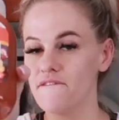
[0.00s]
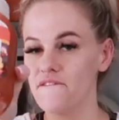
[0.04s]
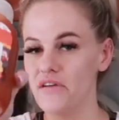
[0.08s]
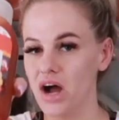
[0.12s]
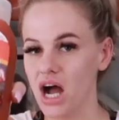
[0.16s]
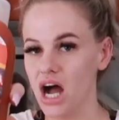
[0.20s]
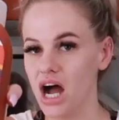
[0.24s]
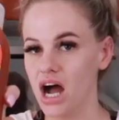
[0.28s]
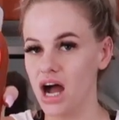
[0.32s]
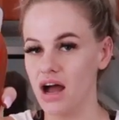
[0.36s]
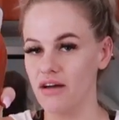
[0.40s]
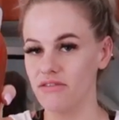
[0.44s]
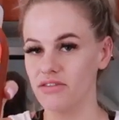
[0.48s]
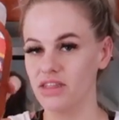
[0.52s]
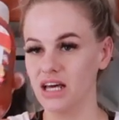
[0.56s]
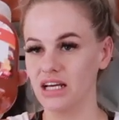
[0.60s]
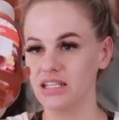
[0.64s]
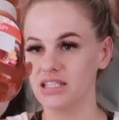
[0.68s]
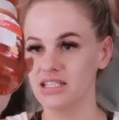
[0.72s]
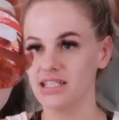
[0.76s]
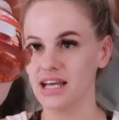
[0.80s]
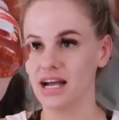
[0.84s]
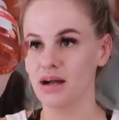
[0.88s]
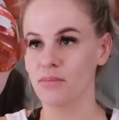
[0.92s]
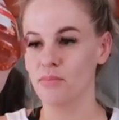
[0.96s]
5.
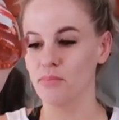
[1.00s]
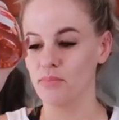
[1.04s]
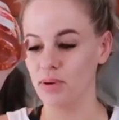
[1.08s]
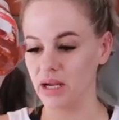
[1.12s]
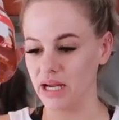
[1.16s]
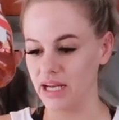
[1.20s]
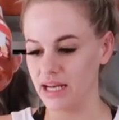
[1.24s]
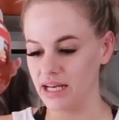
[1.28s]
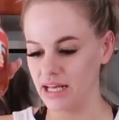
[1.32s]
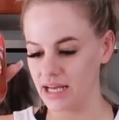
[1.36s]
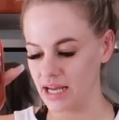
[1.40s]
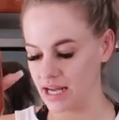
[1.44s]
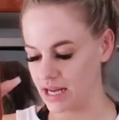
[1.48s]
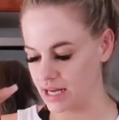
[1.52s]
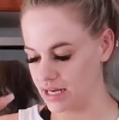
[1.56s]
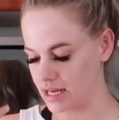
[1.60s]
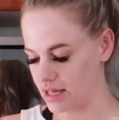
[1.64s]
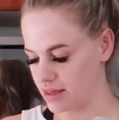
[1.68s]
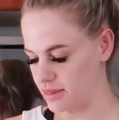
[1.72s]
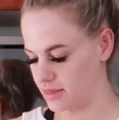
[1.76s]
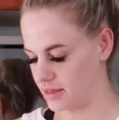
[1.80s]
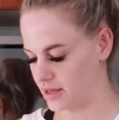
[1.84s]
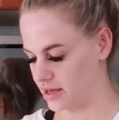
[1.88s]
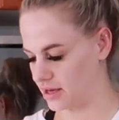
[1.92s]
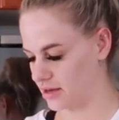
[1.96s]
That's like barely
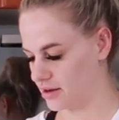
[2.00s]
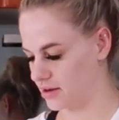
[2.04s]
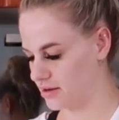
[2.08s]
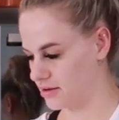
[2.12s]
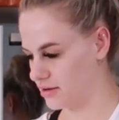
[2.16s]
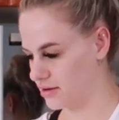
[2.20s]
anything.